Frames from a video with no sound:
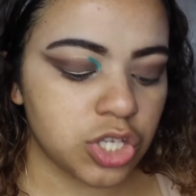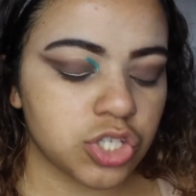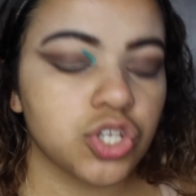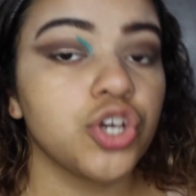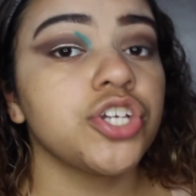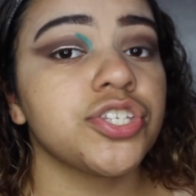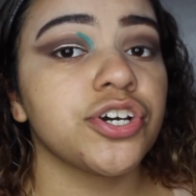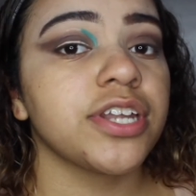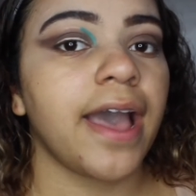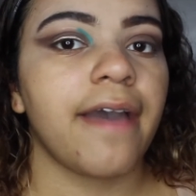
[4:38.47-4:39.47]
So you're still
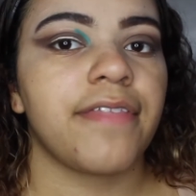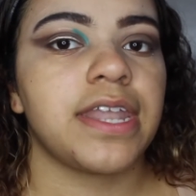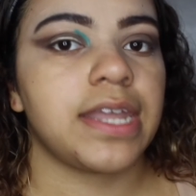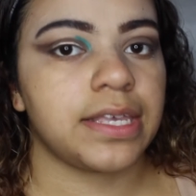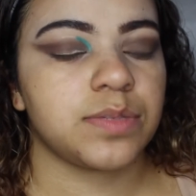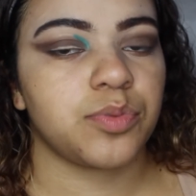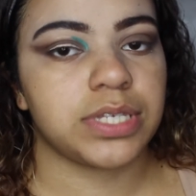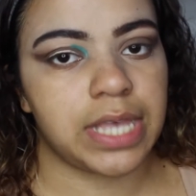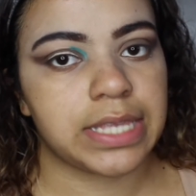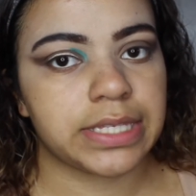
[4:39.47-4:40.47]
going to have that nice precise